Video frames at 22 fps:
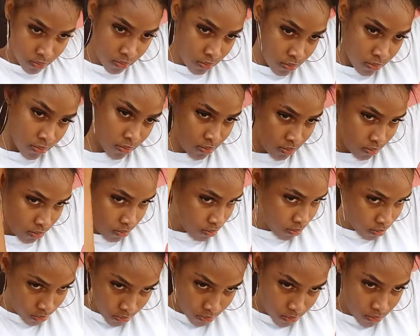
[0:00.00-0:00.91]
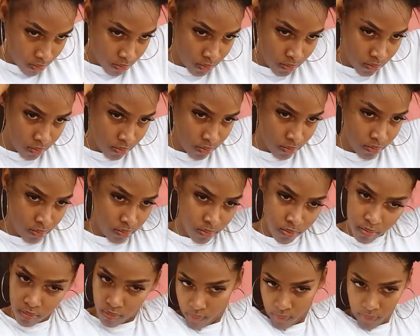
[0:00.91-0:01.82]
And just put
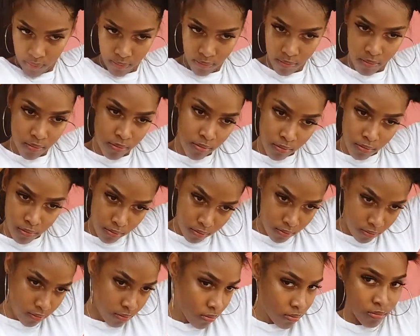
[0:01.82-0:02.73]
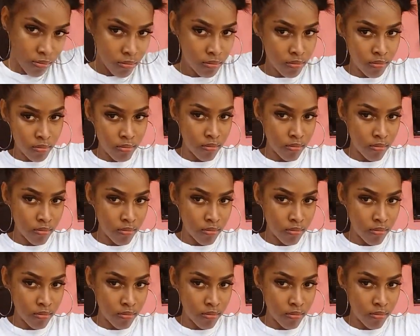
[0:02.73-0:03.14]
it in these little buns.